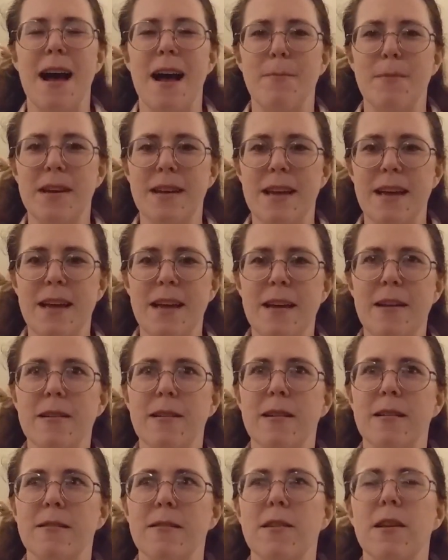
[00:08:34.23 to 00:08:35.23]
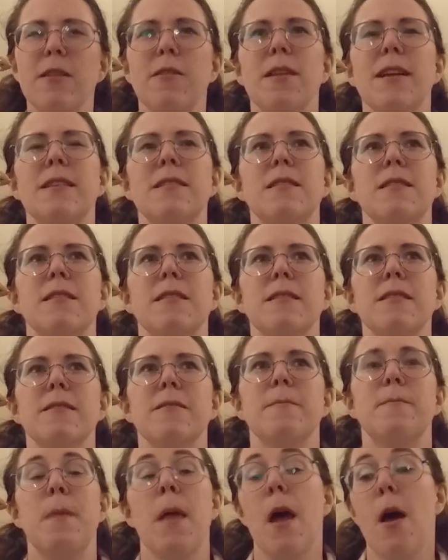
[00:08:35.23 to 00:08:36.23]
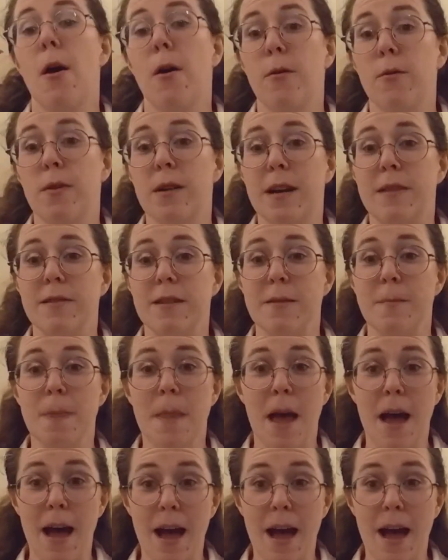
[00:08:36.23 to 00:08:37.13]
Naminé, or no? That's whatever.